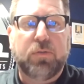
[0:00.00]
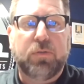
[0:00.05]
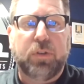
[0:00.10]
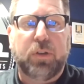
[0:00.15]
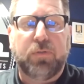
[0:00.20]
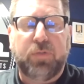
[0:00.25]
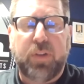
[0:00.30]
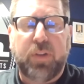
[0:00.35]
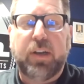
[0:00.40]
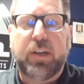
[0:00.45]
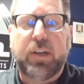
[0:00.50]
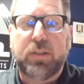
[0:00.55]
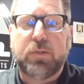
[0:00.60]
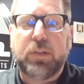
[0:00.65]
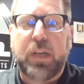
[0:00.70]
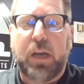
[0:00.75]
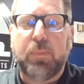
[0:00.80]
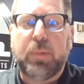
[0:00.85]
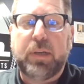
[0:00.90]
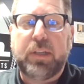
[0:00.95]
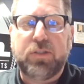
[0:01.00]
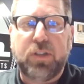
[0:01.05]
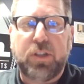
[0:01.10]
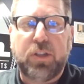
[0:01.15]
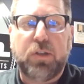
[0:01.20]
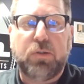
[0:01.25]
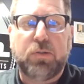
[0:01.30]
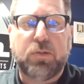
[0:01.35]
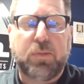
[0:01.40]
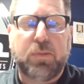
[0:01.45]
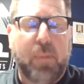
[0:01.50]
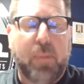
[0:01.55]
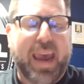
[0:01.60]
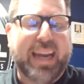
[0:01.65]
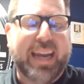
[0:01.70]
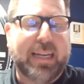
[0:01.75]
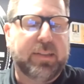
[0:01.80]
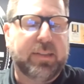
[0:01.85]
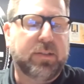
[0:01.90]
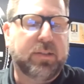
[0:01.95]
for various companies that use
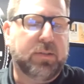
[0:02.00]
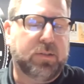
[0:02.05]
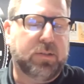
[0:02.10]
magnets.